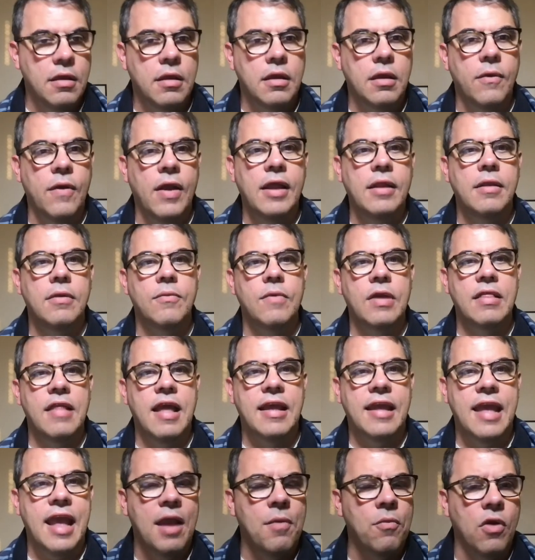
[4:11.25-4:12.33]
Right? Red
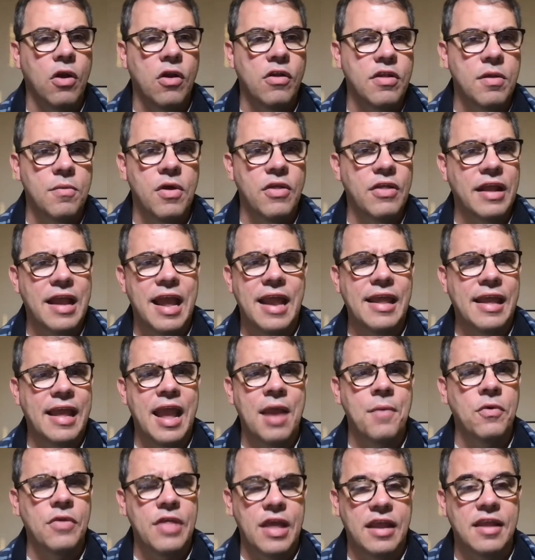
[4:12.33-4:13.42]
light camera or some other kind of
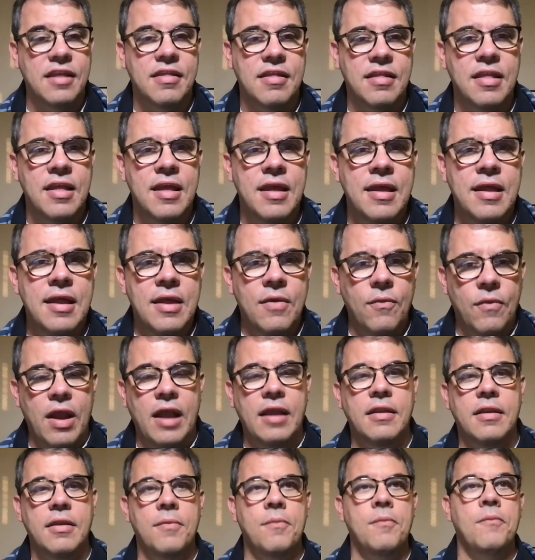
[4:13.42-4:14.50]
camera that gets,
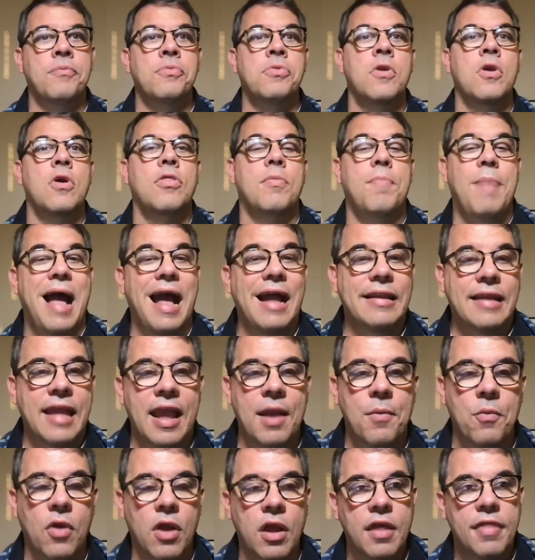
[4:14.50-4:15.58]
right? Pod
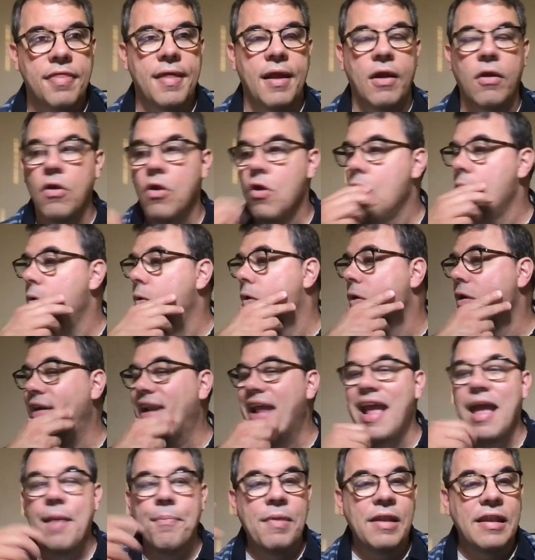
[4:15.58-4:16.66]
camera there. Or it
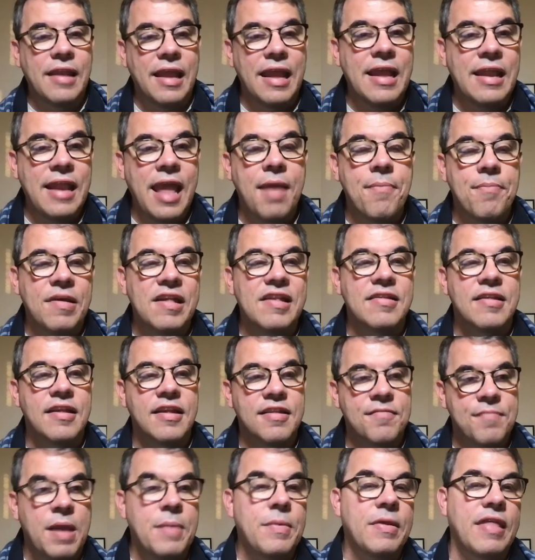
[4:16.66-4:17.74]
happened in a
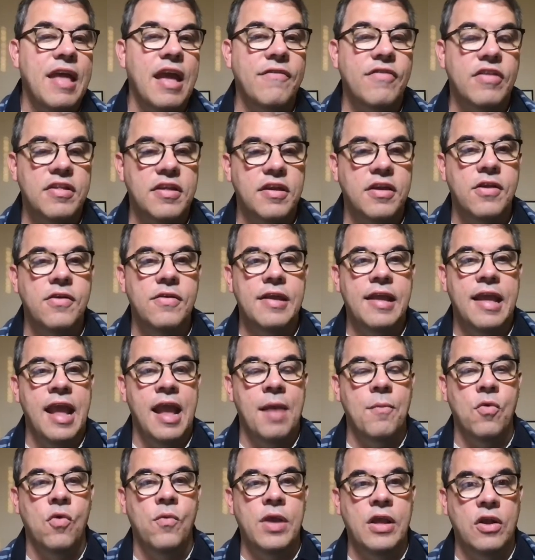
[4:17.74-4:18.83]
business. Maybe they have a security
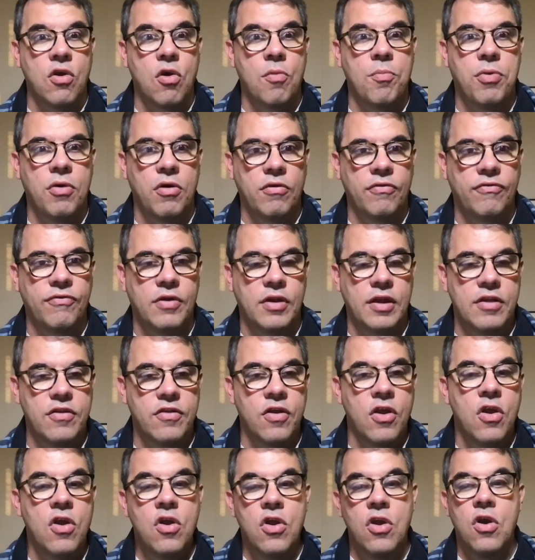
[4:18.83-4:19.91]
camera and we can go pull
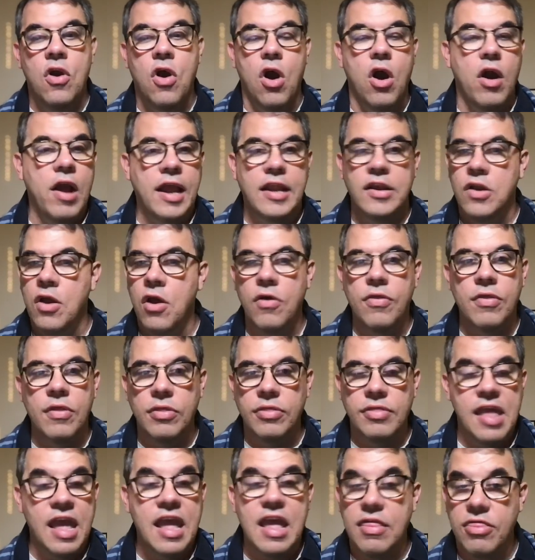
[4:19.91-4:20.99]
footage. All right, no,
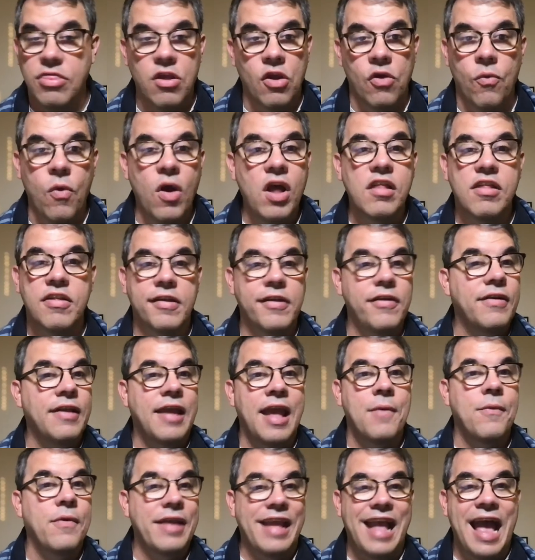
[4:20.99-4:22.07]
there was a security
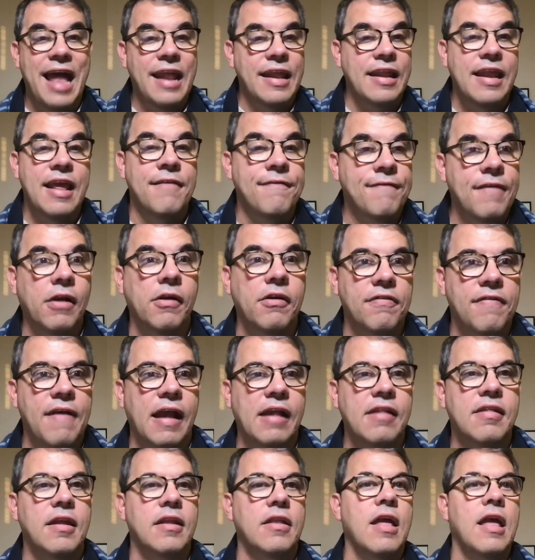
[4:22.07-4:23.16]
camera. We got it. It
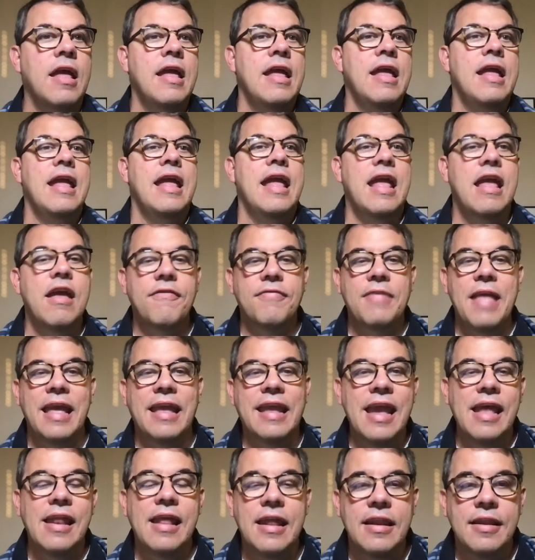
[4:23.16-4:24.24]
verifies it. If they
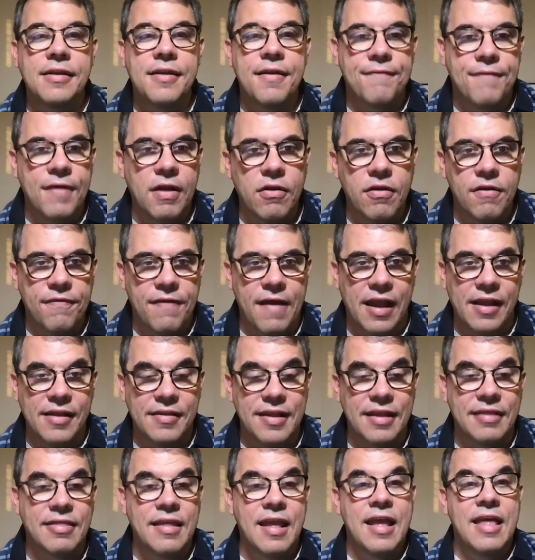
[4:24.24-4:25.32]
get it and it verifies
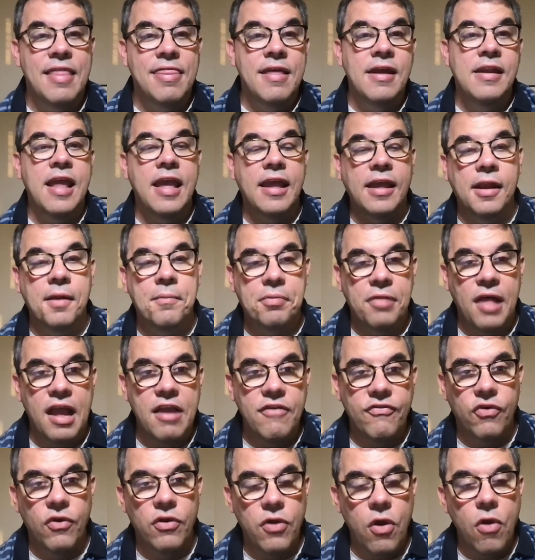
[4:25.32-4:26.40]
it, then they can apply
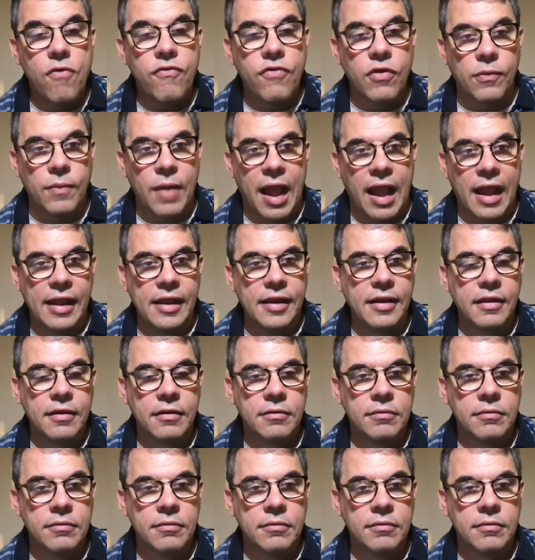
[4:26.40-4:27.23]
for an override.